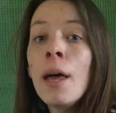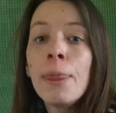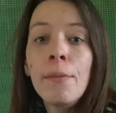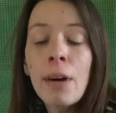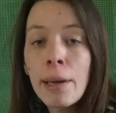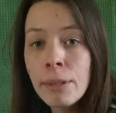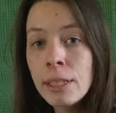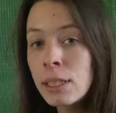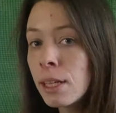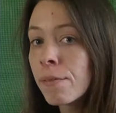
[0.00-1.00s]
the
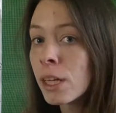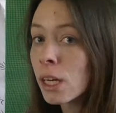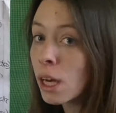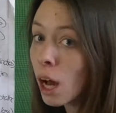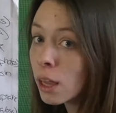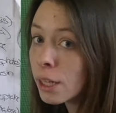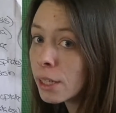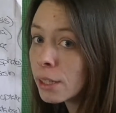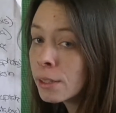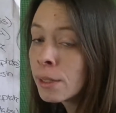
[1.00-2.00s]
vibrancy of the
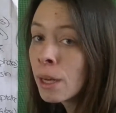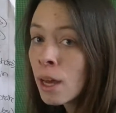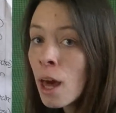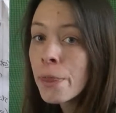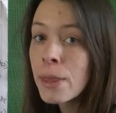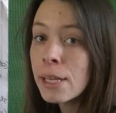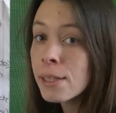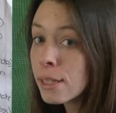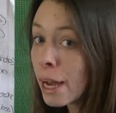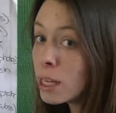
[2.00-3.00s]
color, the
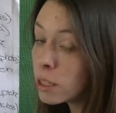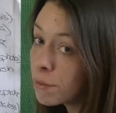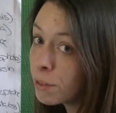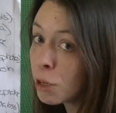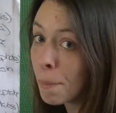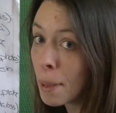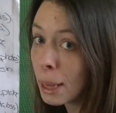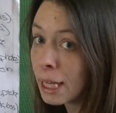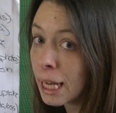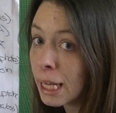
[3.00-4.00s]
size of your
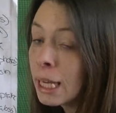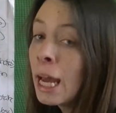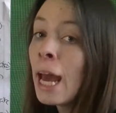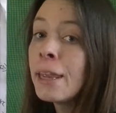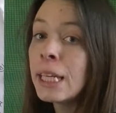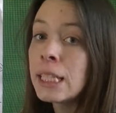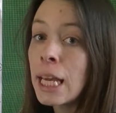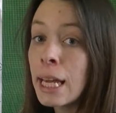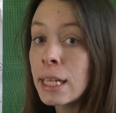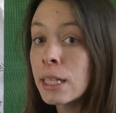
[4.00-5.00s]
plant, and the
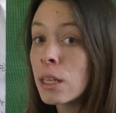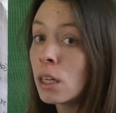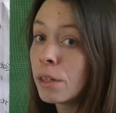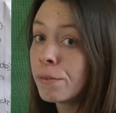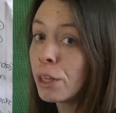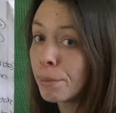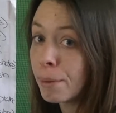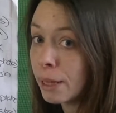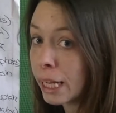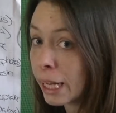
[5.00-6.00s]
taste of your
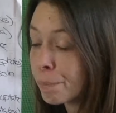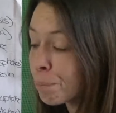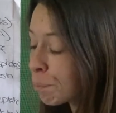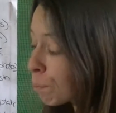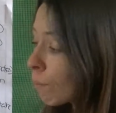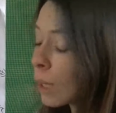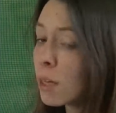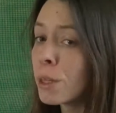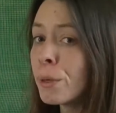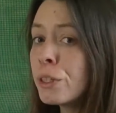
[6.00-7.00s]
plant.
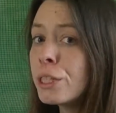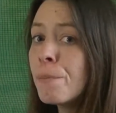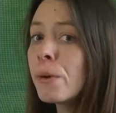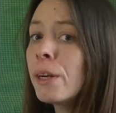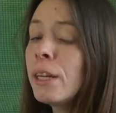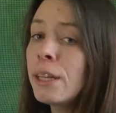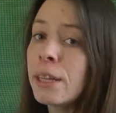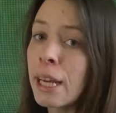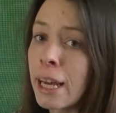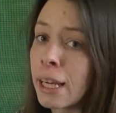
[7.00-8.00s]
The most important
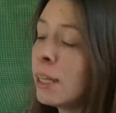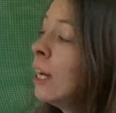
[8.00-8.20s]
thing